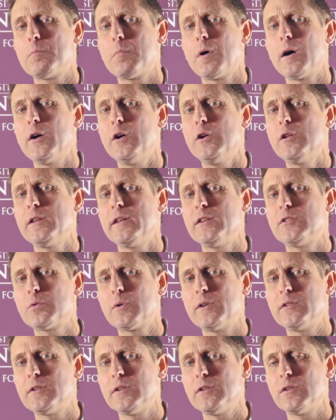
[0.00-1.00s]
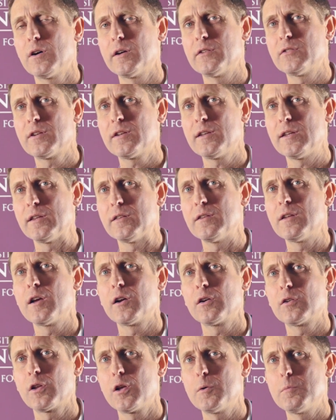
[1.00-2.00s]
By early twenty nineteen,
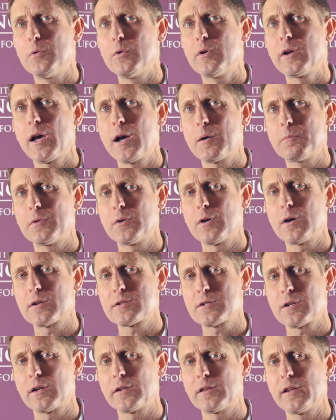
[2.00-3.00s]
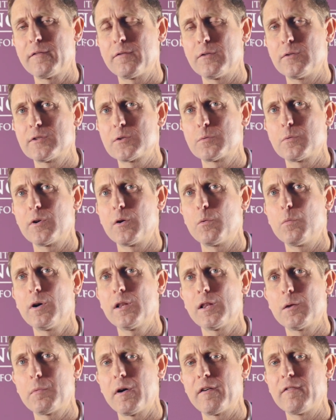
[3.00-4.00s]
global carbon dioxide levels were
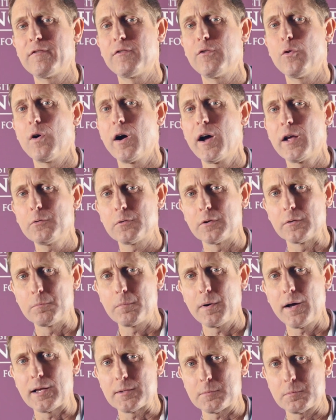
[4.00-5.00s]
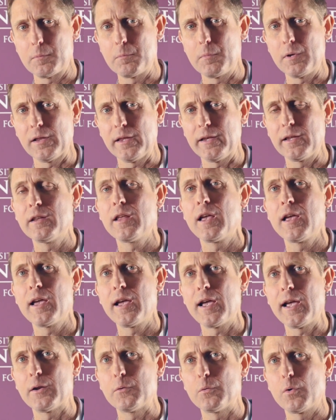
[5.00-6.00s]
well above four hundred parts per million
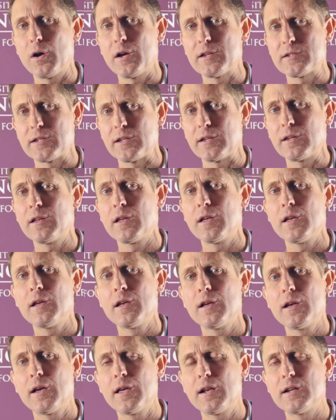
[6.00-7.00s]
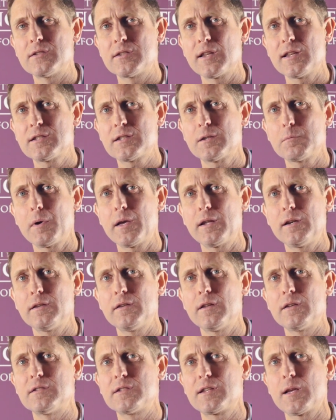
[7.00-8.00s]
and rising, and it's estimated
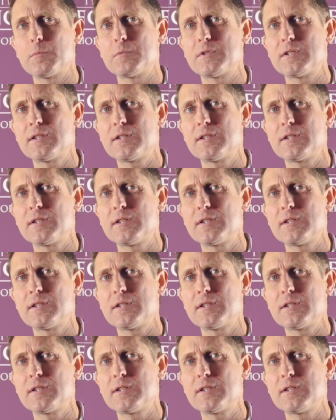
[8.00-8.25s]
that some